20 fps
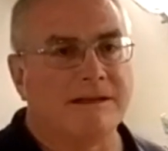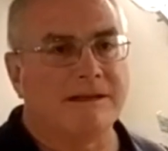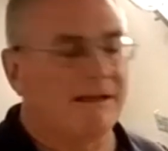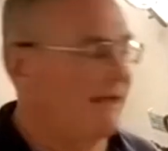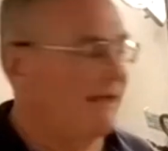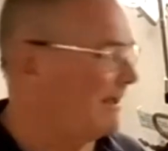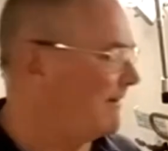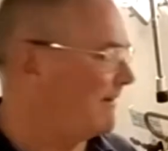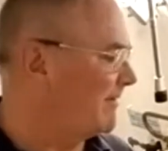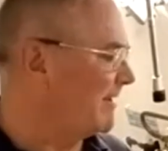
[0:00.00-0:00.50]

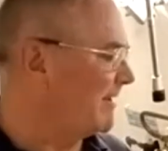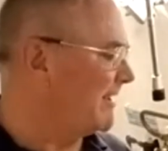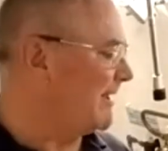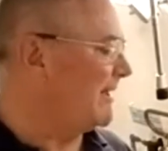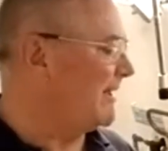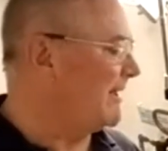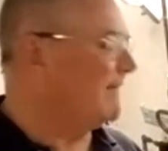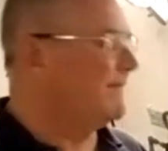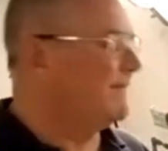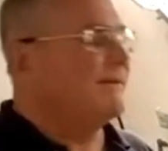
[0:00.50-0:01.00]
And we
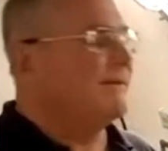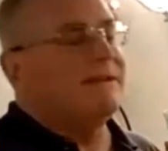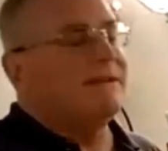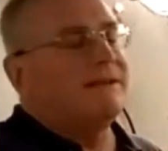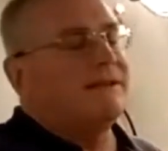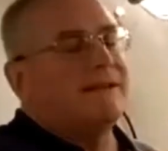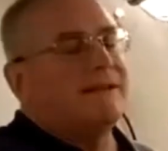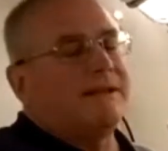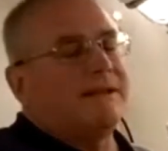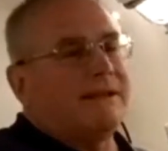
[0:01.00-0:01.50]
have
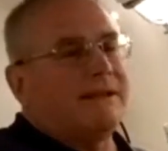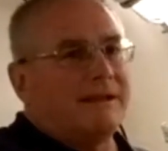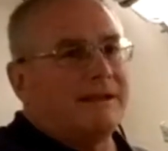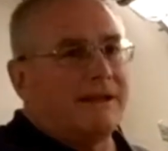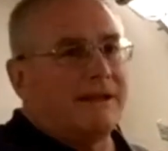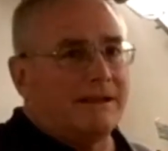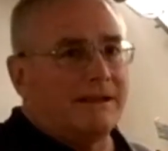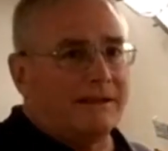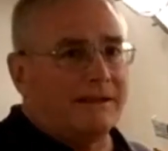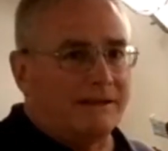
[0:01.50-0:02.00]

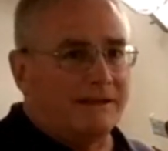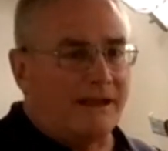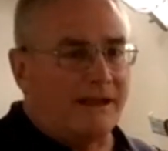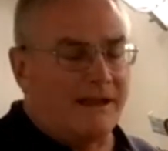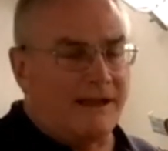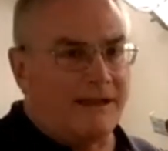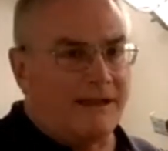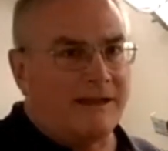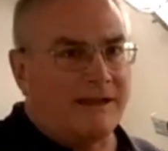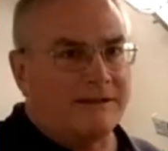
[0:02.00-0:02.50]
the
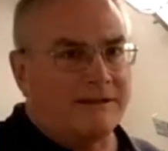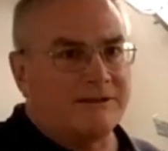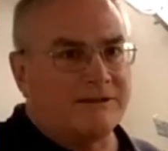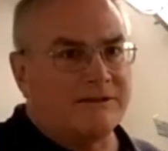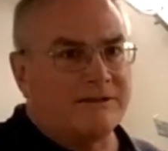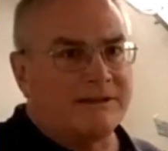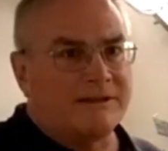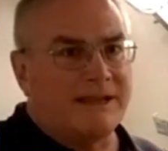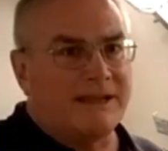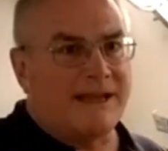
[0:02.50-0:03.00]
high
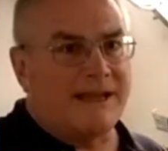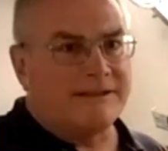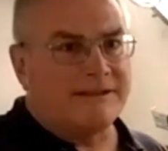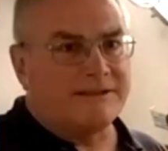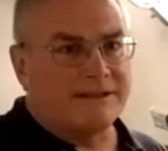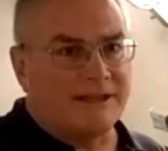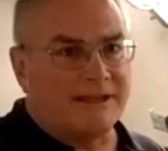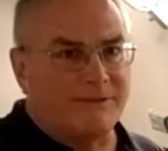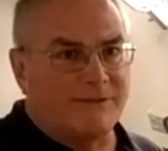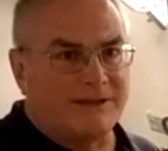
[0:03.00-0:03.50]
oxygen gas
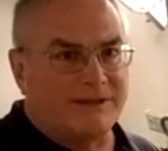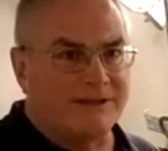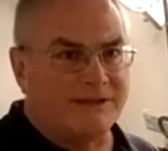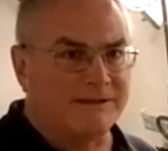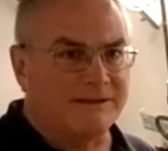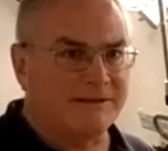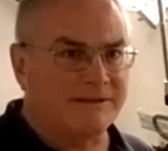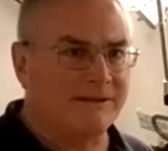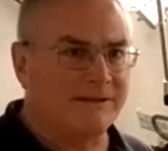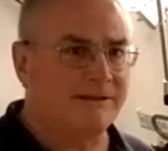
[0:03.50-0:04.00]
coming
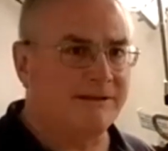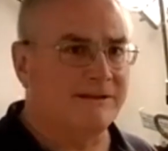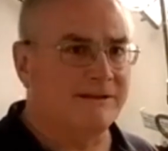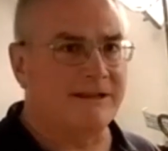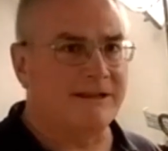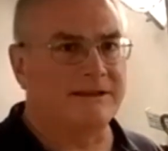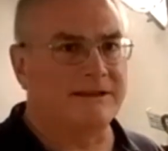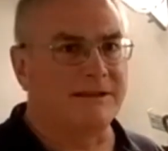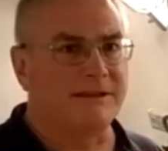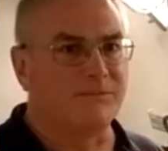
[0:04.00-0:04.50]
in
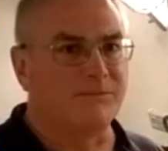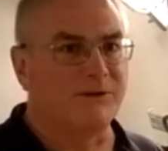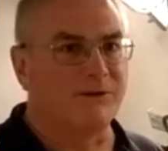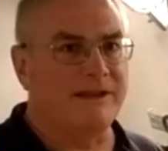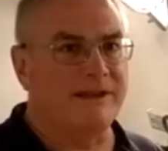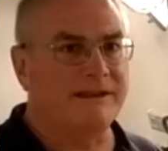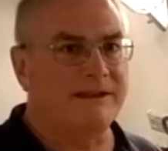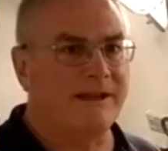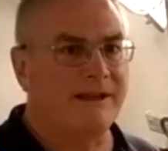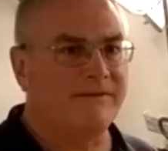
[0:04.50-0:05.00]
that they'll
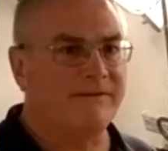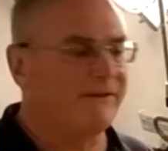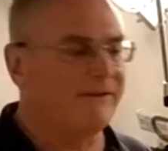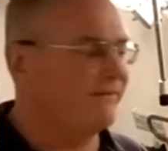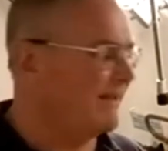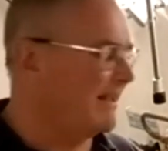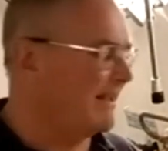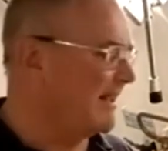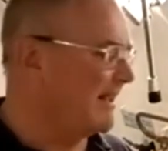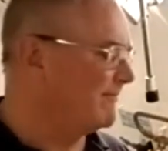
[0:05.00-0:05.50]
breathe off
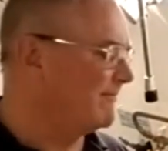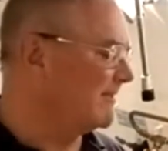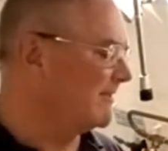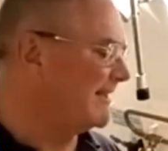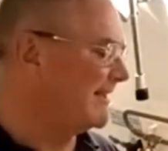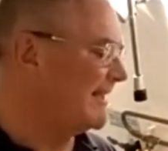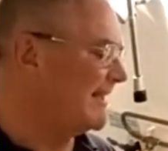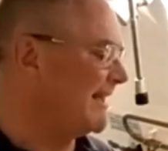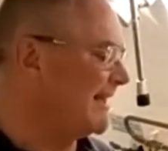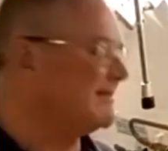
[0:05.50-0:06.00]
of. And when
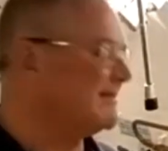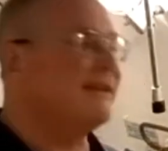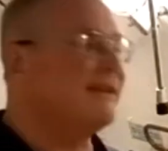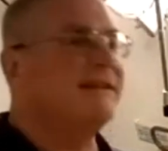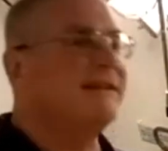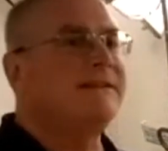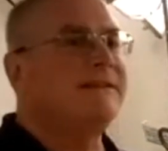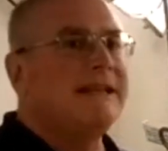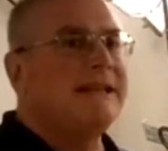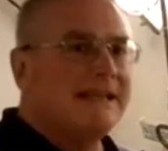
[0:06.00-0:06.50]
they
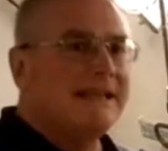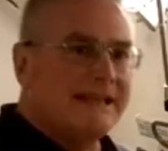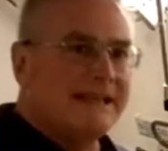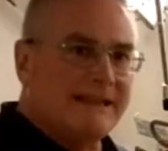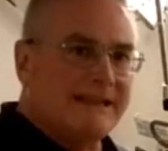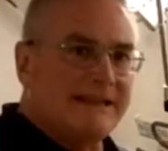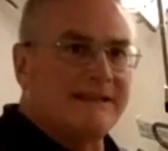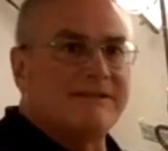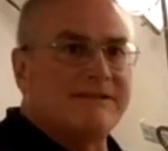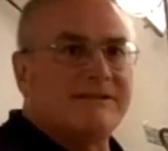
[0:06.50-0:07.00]
exhale, it
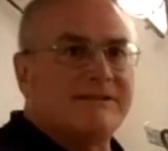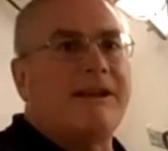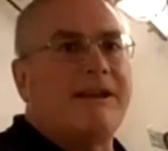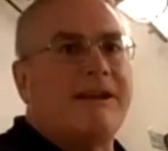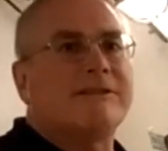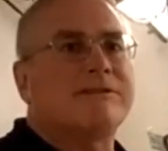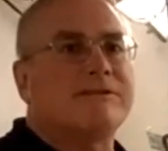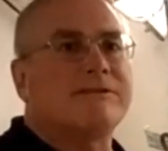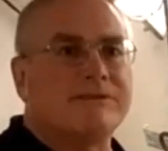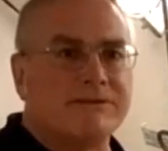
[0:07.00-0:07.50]

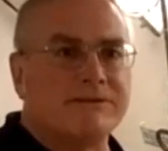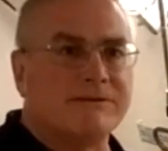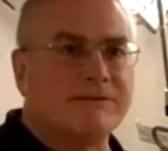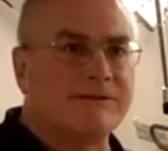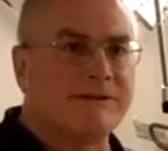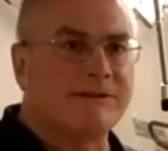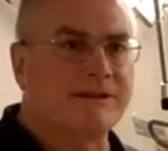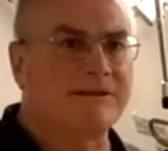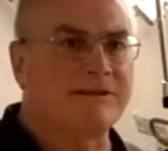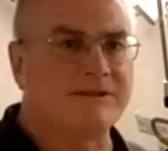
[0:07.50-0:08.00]
exhausts through
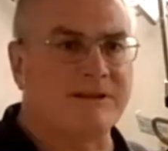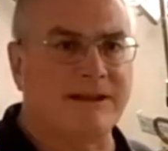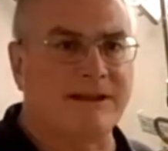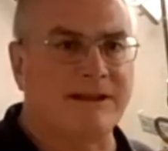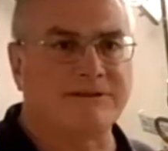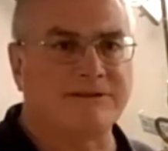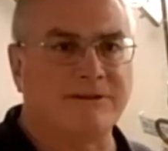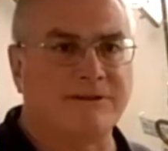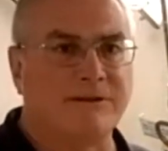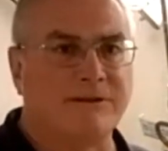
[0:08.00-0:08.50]
an
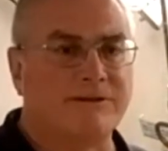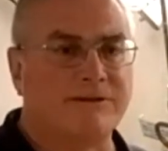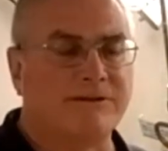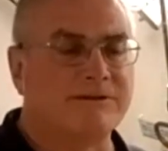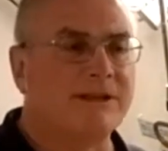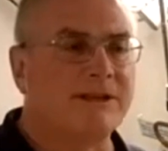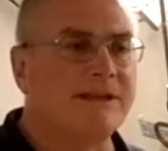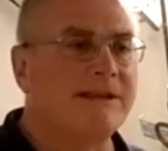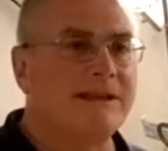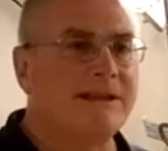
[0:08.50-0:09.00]
exhaust hose
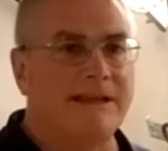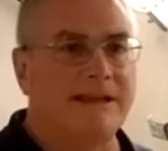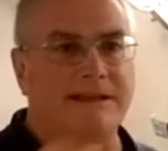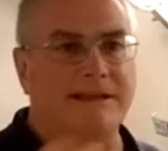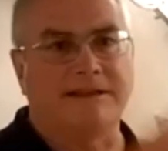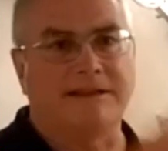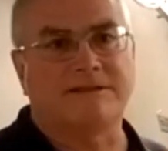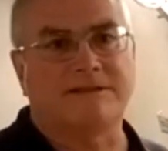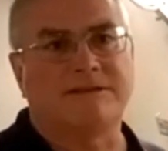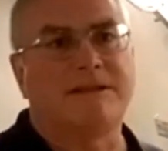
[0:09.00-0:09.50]
and
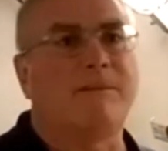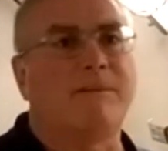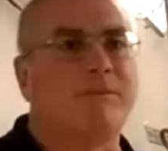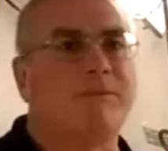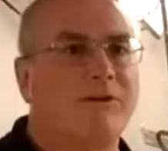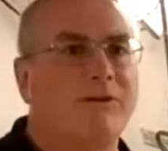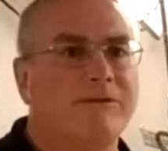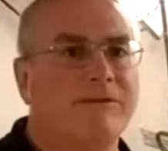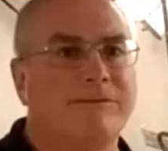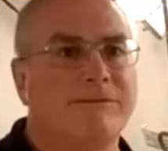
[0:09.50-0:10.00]
gets dumped
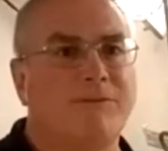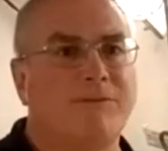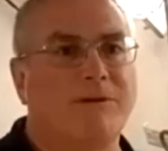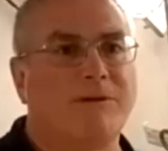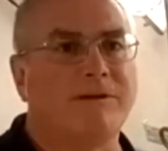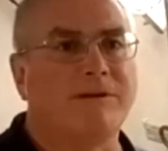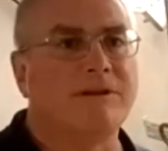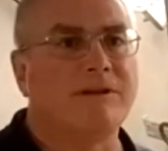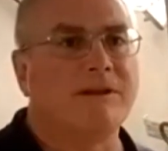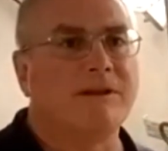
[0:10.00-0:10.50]

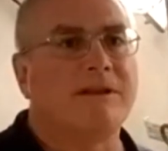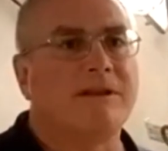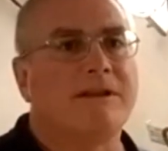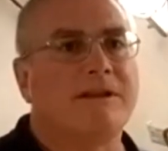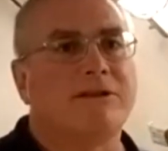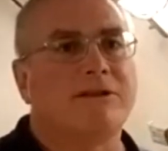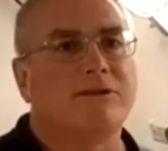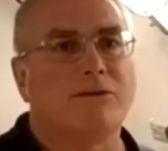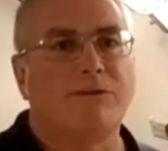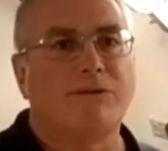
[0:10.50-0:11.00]
overboard.
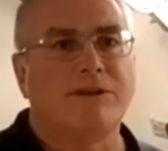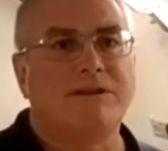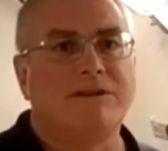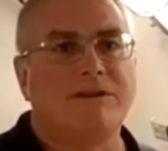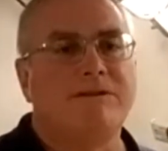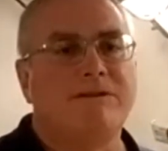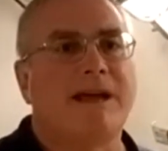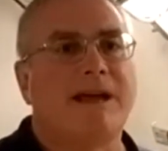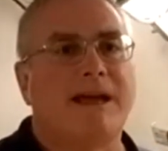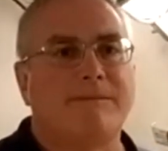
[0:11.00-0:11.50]
So we do
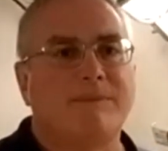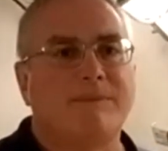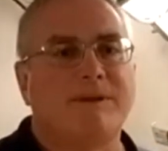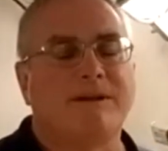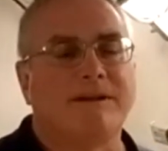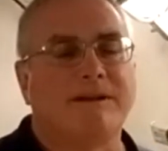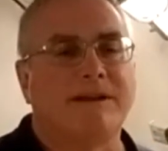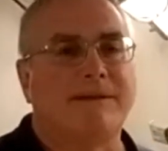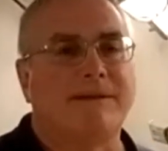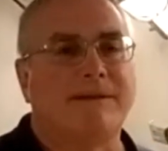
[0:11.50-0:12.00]
not
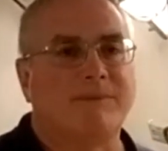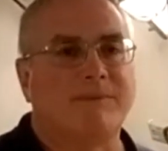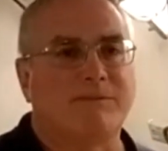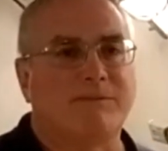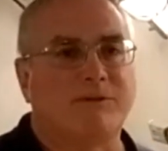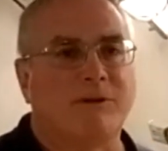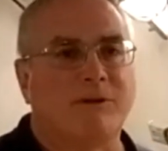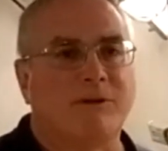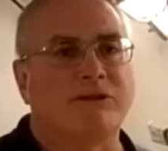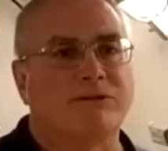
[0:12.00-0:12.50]
build up the
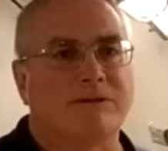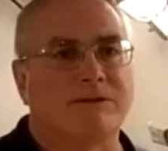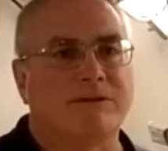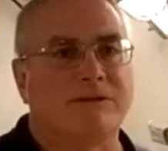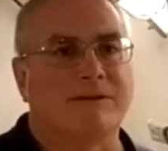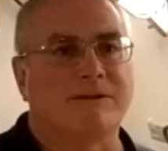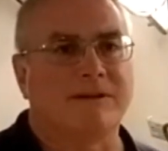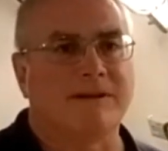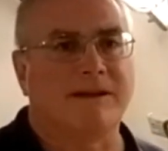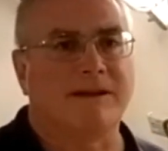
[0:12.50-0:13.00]

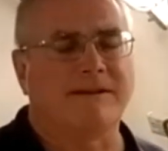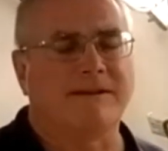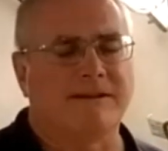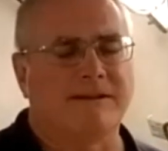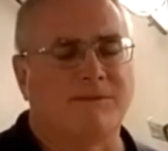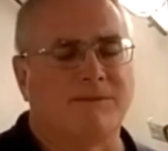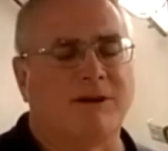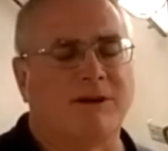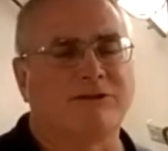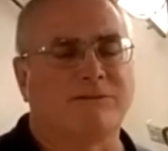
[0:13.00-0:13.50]
pressure, the
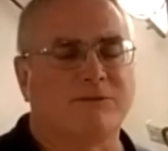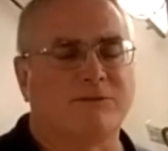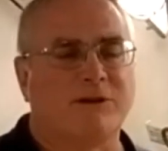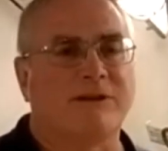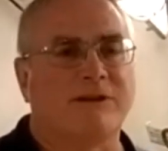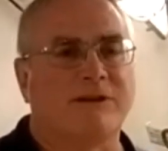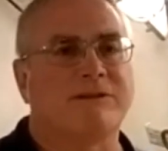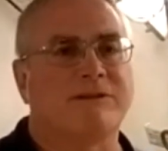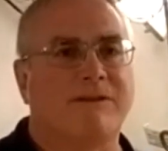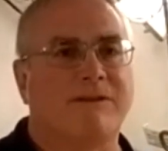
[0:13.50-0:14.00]
partial
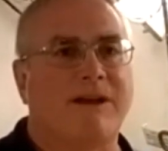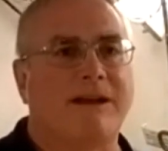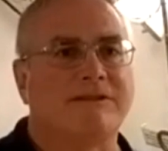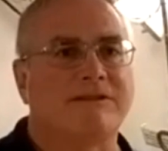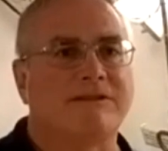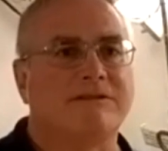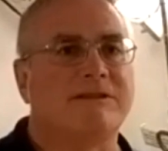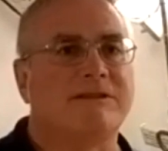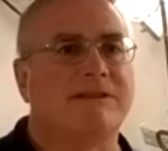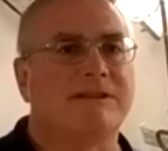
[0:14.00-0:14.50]
pressure of
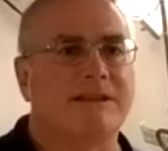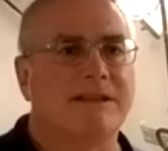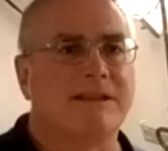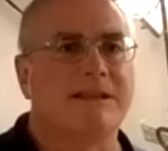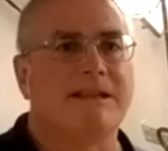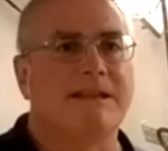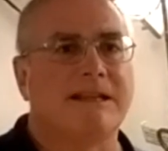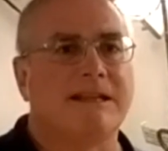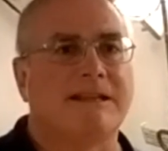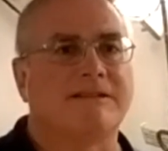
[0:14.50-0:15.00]
oxygen
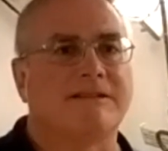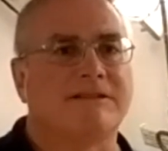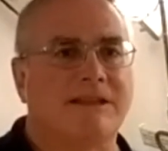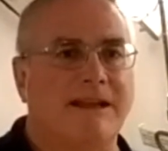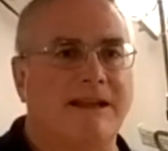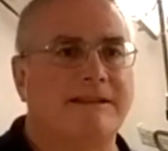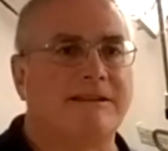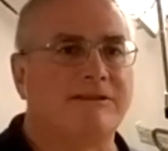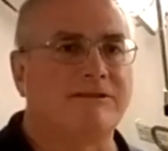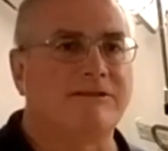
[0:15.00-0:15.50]

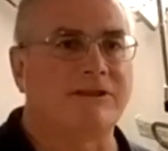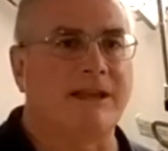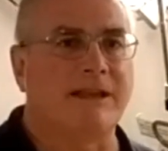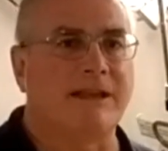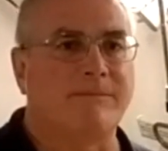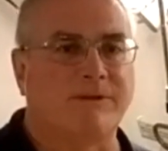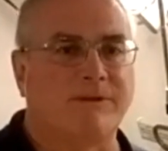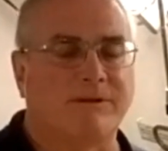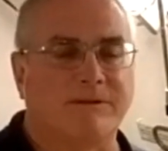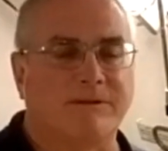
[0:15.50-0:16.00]
inside the chamber.